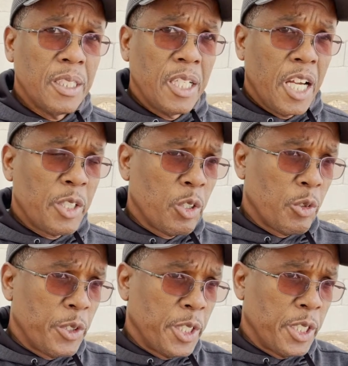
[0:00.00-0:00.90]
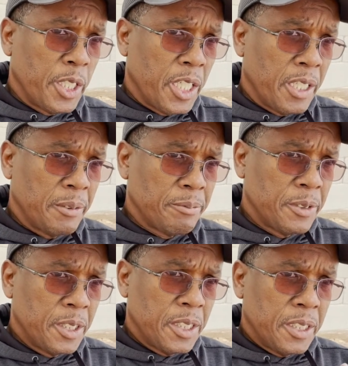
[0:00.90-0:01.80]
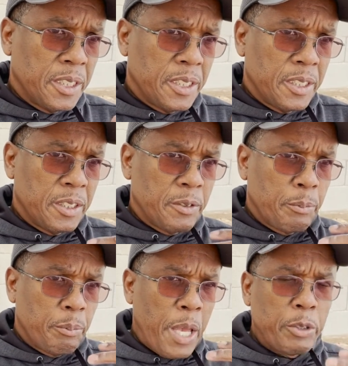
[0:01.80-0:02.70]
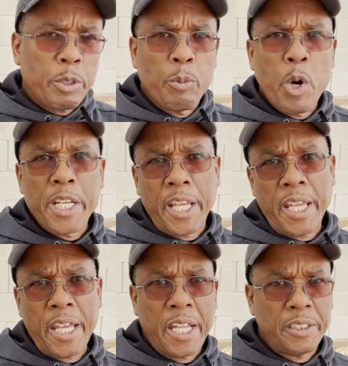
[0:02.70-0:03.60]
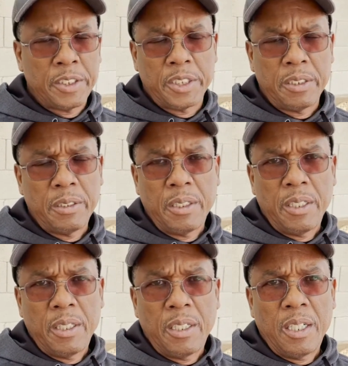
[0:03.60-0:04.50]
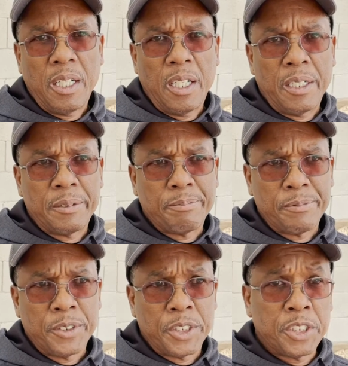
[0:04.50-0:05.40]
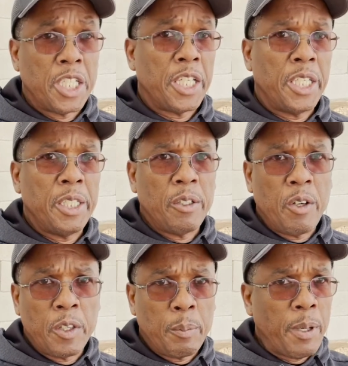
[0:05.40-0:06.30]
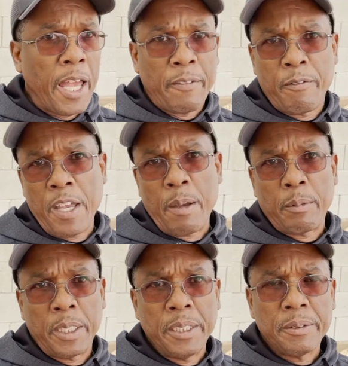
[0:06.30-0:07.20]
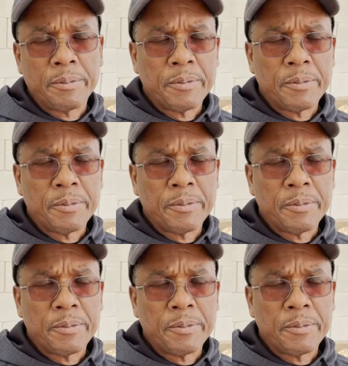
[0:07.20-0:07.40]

I know the Patrick Moynihan's study on the black family,